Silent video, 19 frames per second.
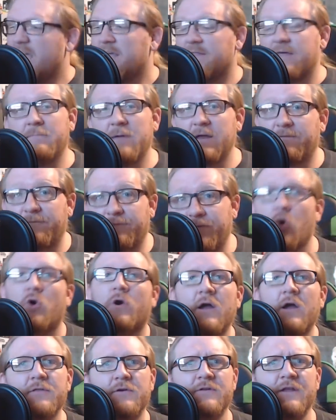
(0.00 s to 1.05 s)
They made
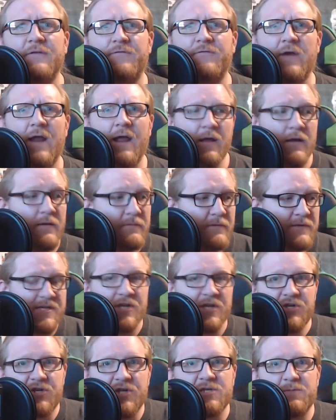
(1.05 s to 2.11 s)
4 other different
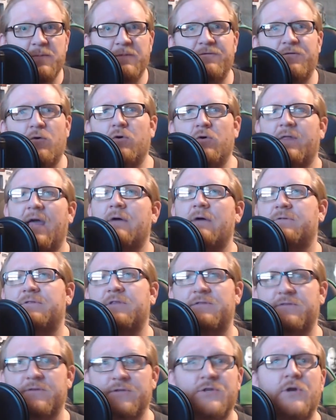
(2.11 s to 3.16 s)
editions before that with
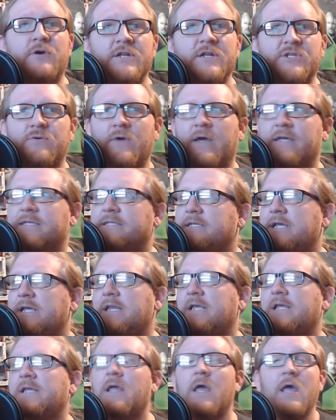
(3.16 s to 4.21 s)
the 32X
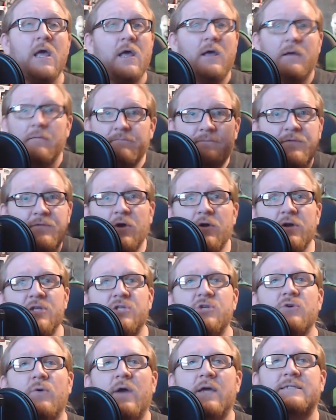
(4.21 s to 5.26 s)
CD,
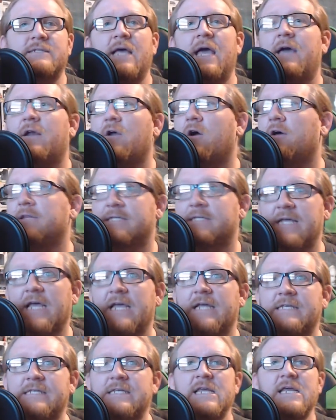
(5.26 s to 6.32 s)
32X add-on, the
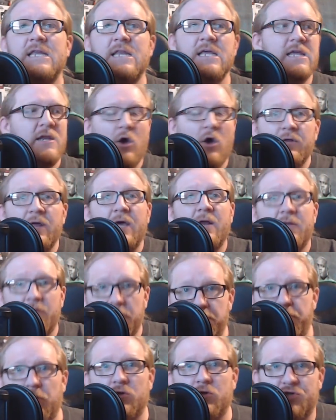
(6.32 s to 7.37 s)
Sega CD, and all that
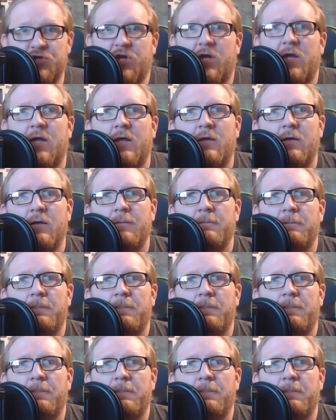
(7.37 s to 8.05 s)
other bullshit.